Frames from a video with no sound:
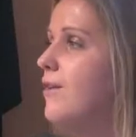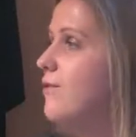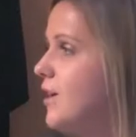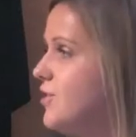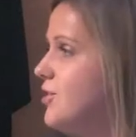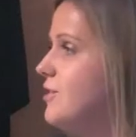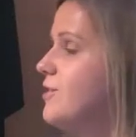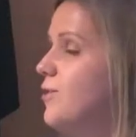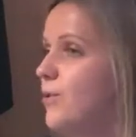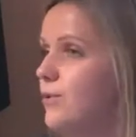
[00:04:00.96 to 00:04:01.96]

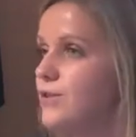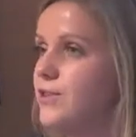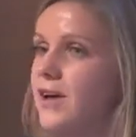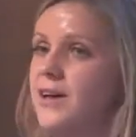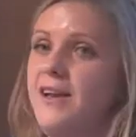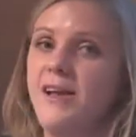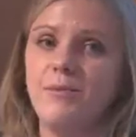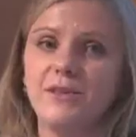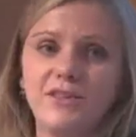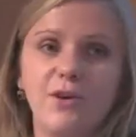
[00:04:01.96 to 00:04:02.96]
Russians, also our
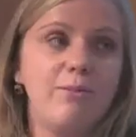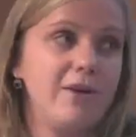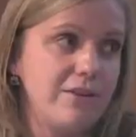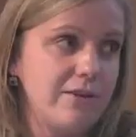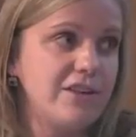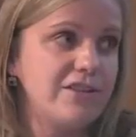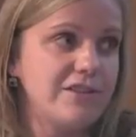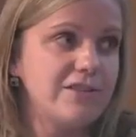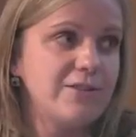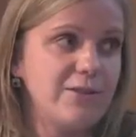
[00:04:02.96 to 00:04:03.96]
neighbors, or
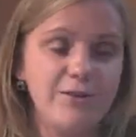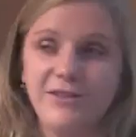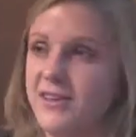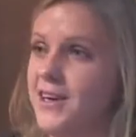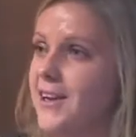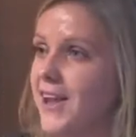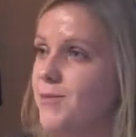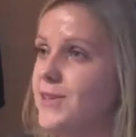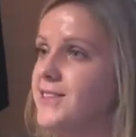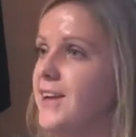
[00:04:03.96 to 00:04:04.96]
Belarusians, also our
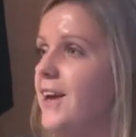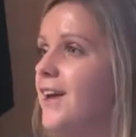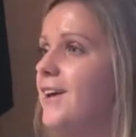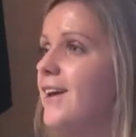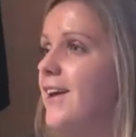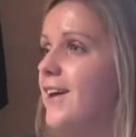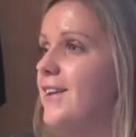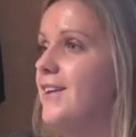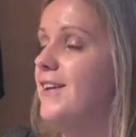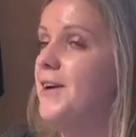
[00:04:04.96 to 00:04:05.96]
neighbors.
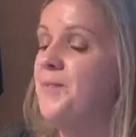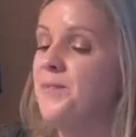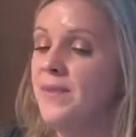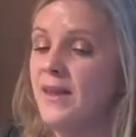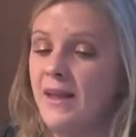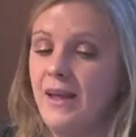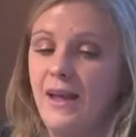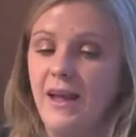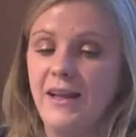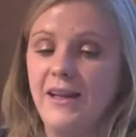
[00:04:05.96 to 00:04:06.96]
And
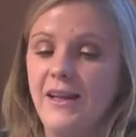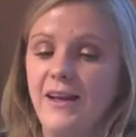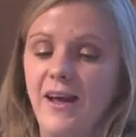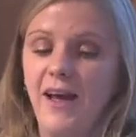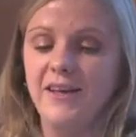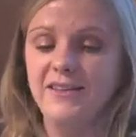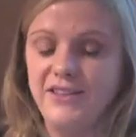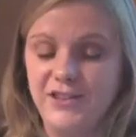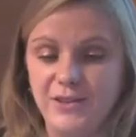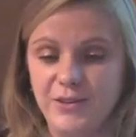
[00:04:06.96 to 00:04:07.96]
as
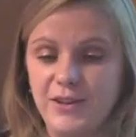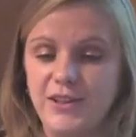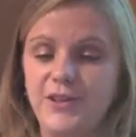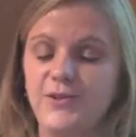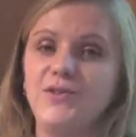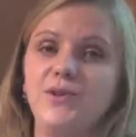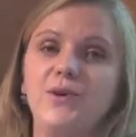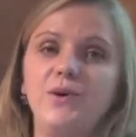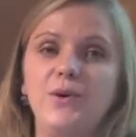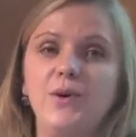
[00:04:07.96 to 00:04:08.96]
to you
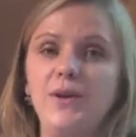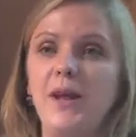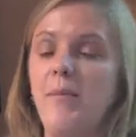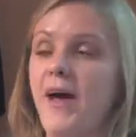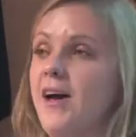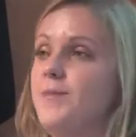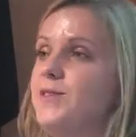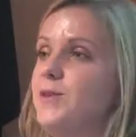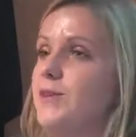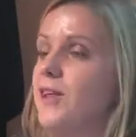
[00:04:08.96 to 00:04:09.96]
saw on the map,
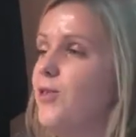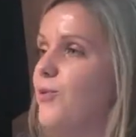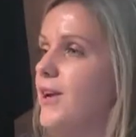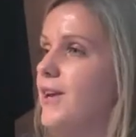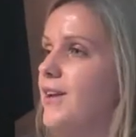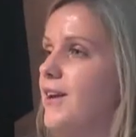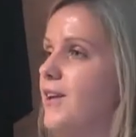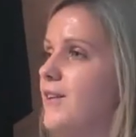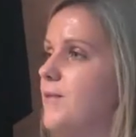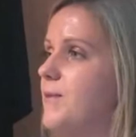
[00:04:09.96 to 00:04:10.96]
so
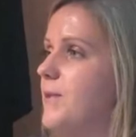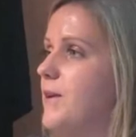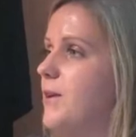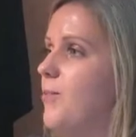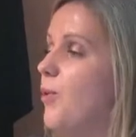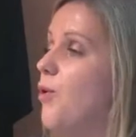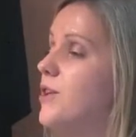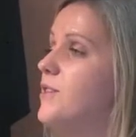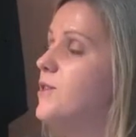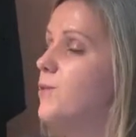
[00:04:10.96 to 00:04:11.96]
Lithuania
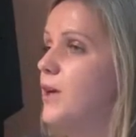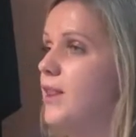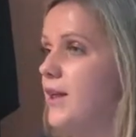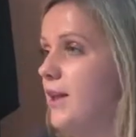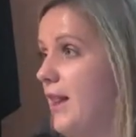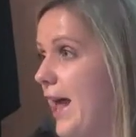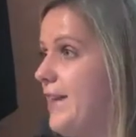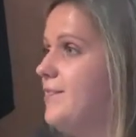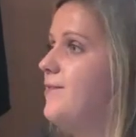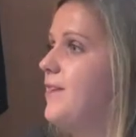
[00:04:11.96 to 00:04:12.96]
borders with
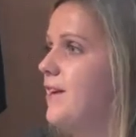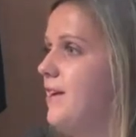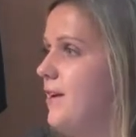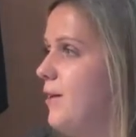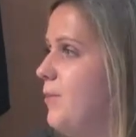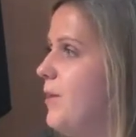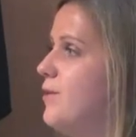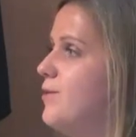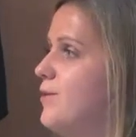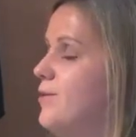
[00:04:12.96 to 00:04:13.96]
Latvia,
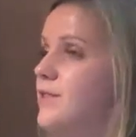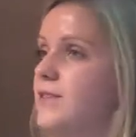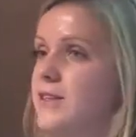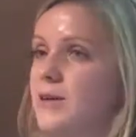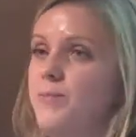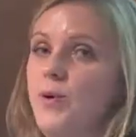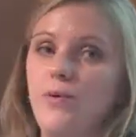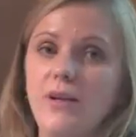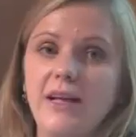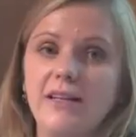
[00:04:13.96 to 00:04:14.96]
Belarus,
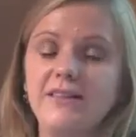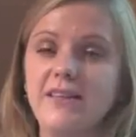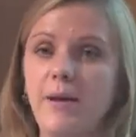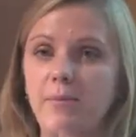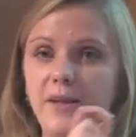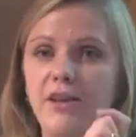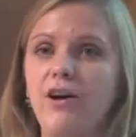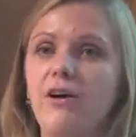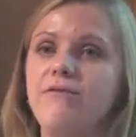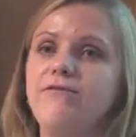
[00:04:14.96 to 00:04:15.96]
Poland, a bit
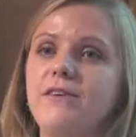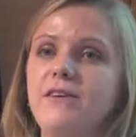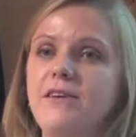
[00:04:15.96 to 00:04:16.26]
of